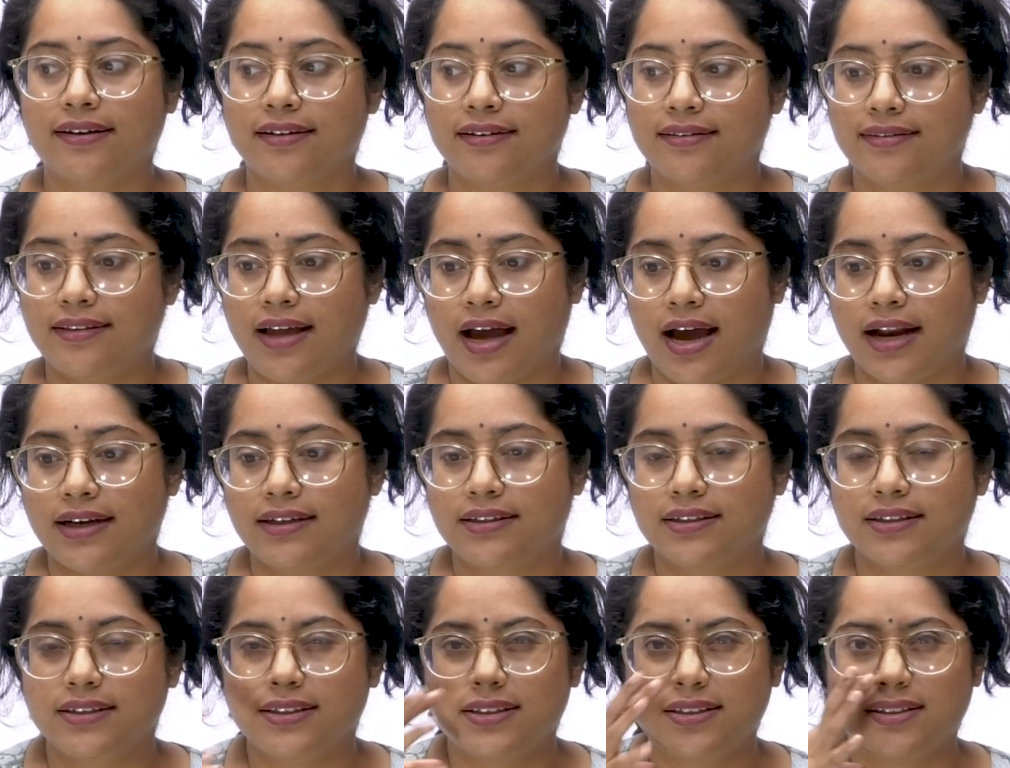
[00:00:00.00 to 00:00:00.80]
that
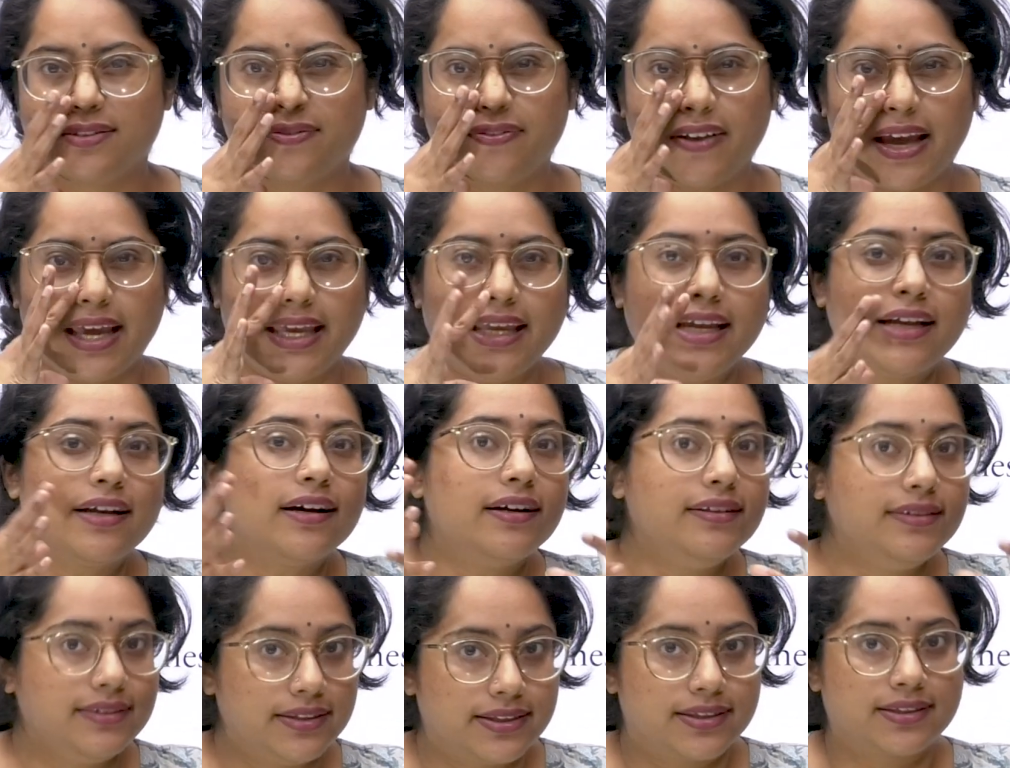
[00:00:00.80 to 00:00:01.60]
is very
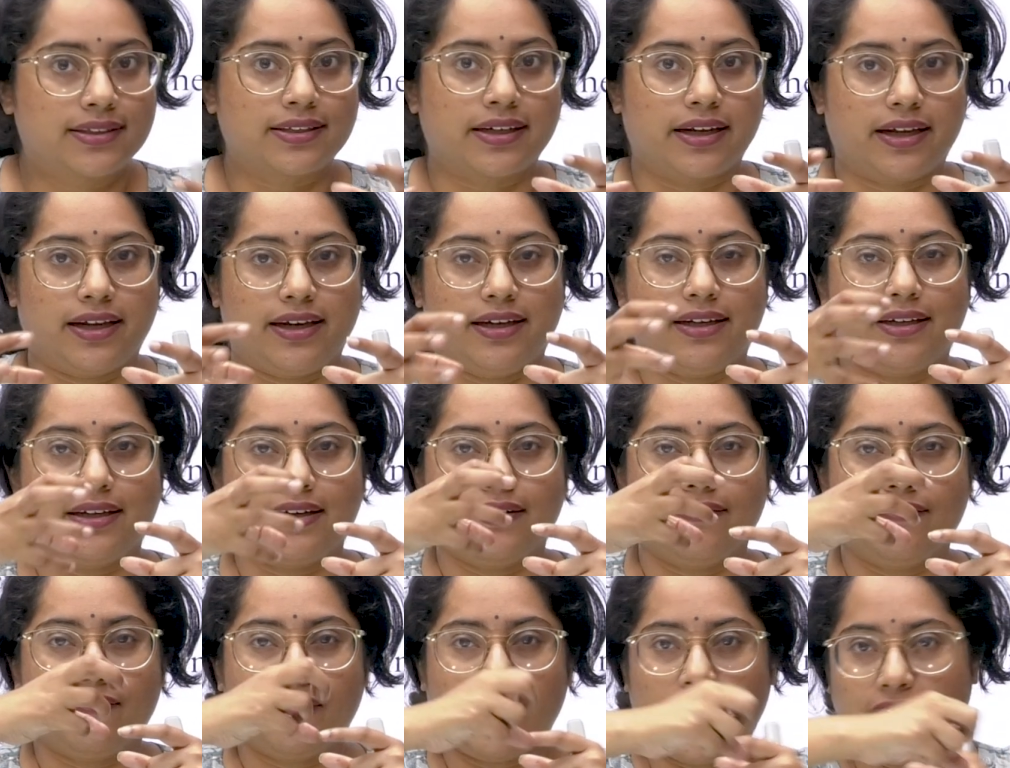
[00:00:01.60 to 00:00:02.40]
constrained
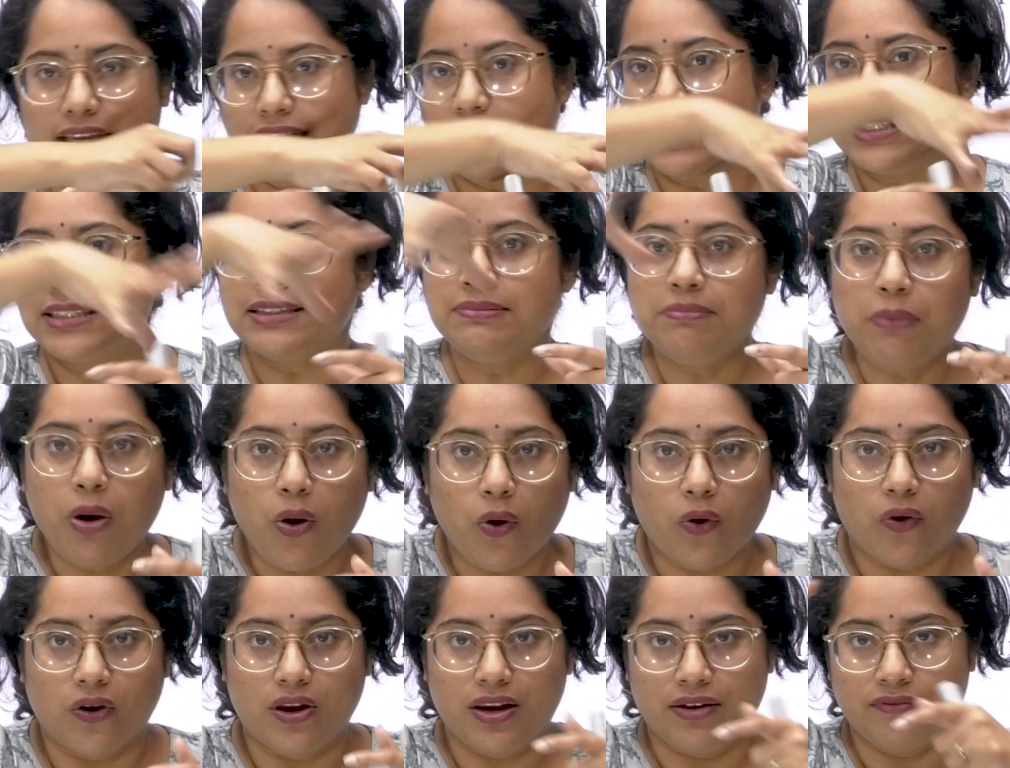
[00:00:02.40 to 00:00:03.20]
and very
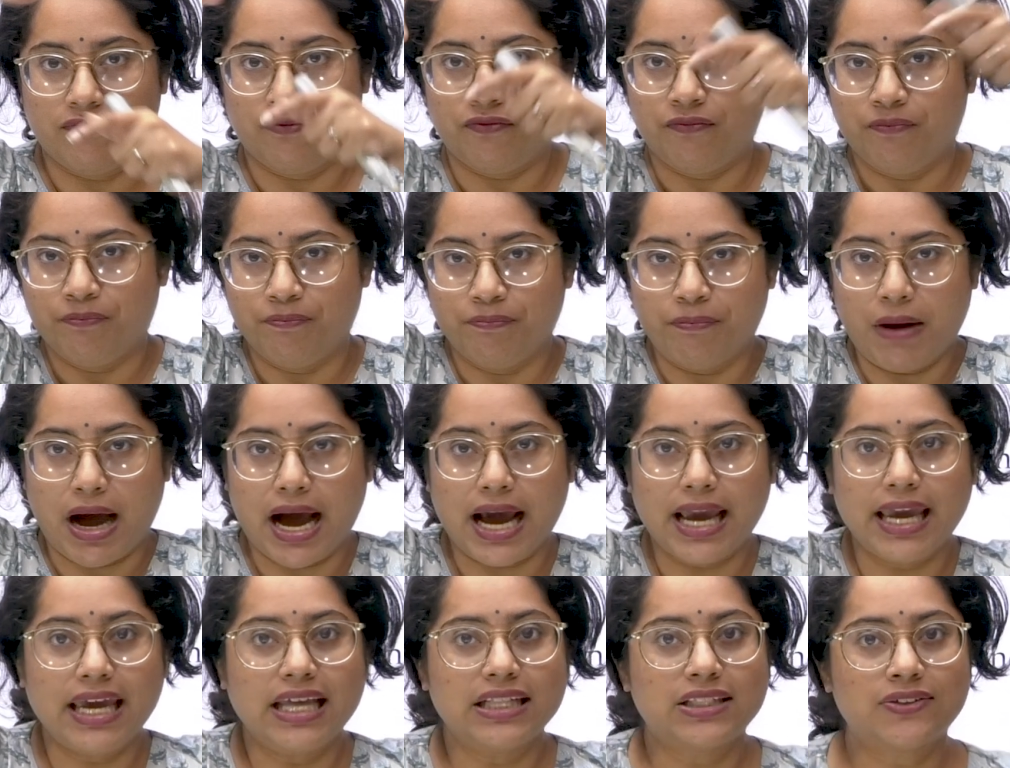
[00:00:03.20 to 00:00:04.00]
small
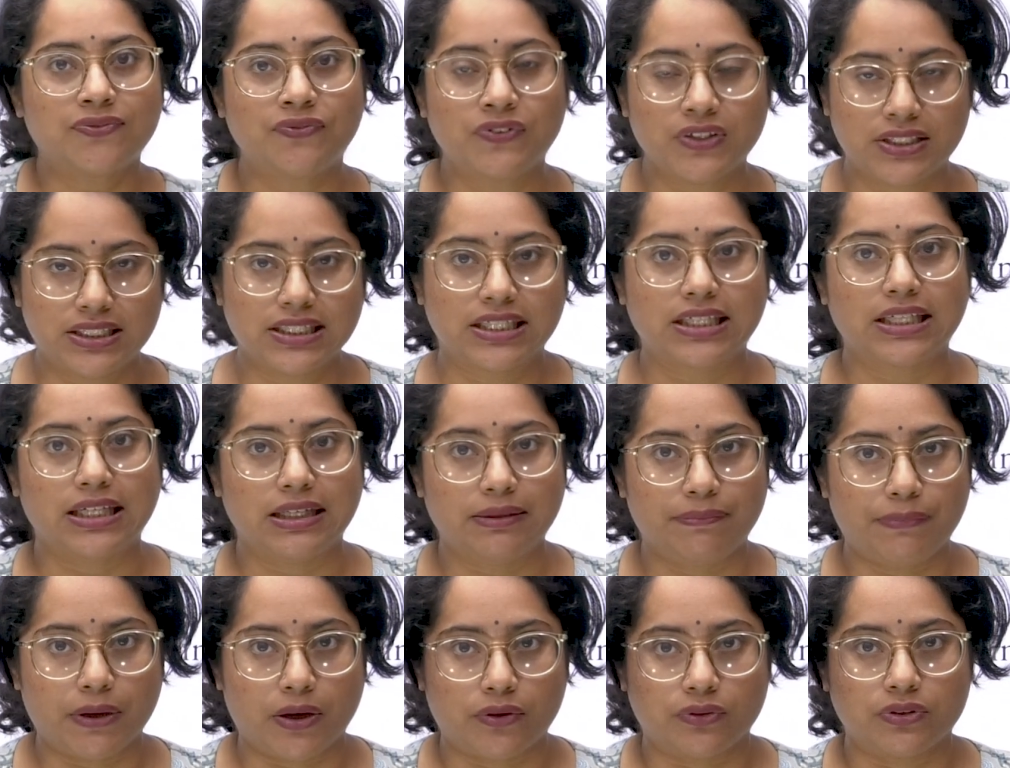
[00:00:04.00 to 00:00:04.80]
by its
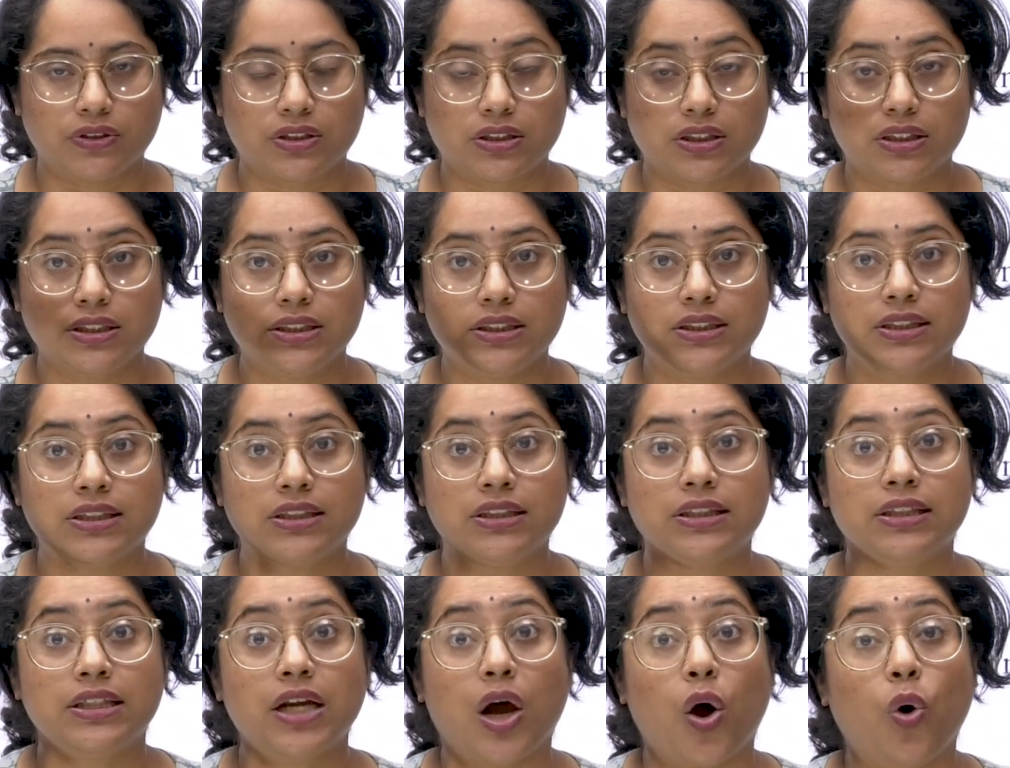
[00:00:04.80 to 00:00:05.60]
physical boundaries
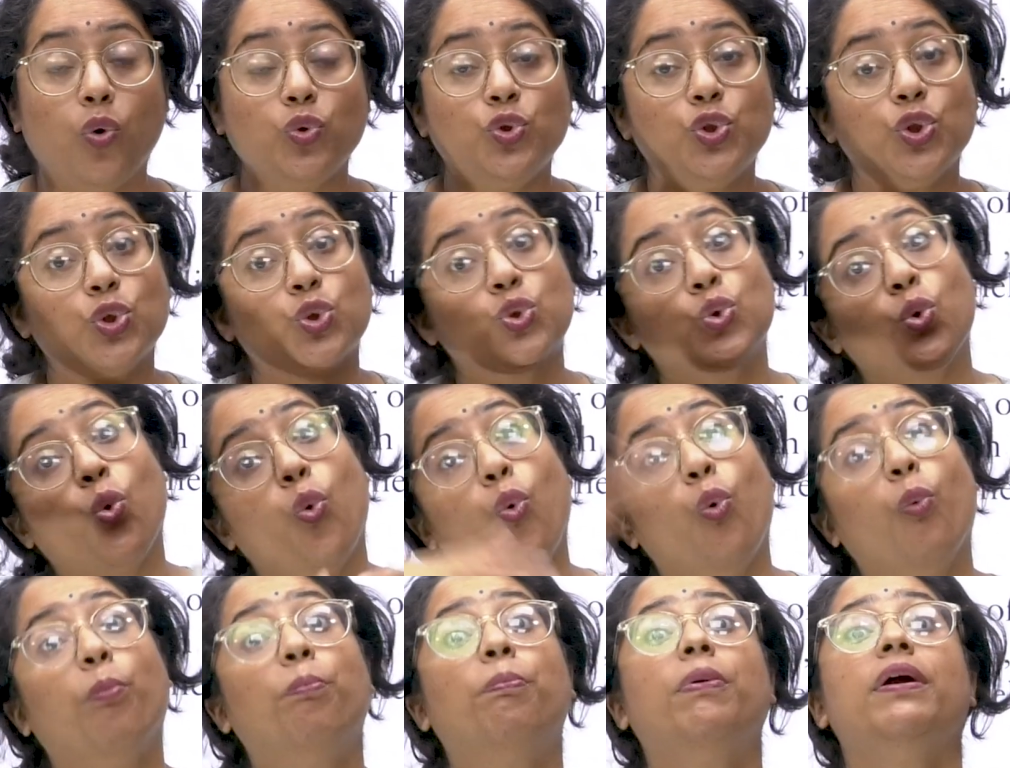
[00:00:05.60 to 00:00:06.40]
is now just
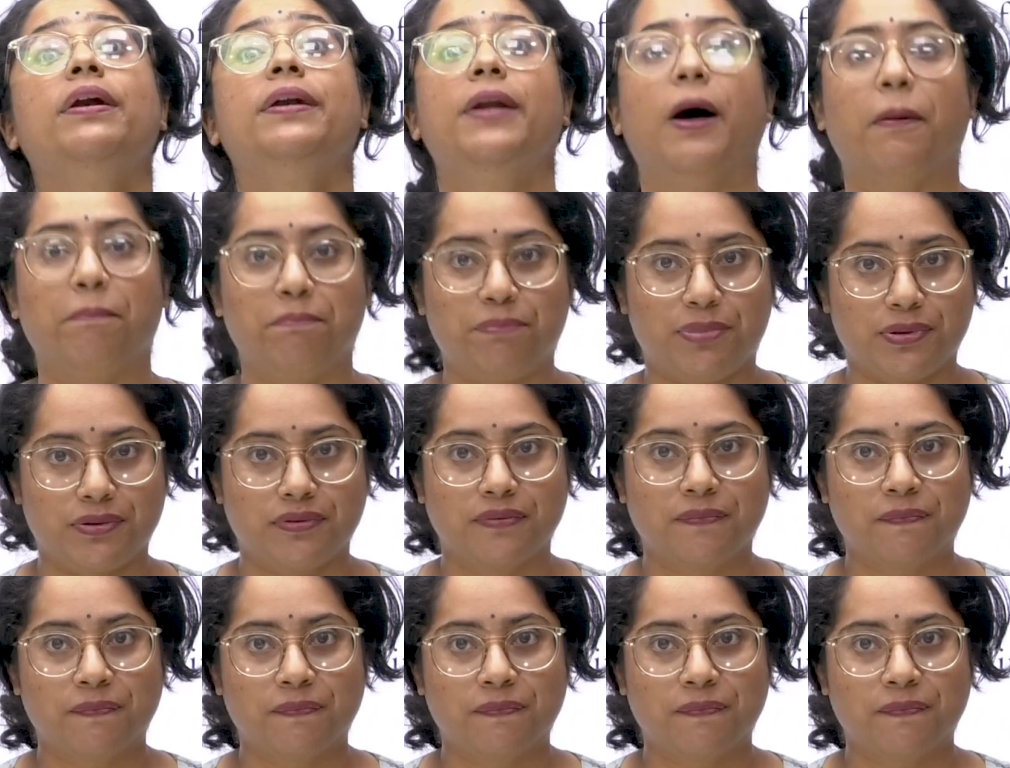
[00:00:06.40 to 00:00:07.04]
opened up.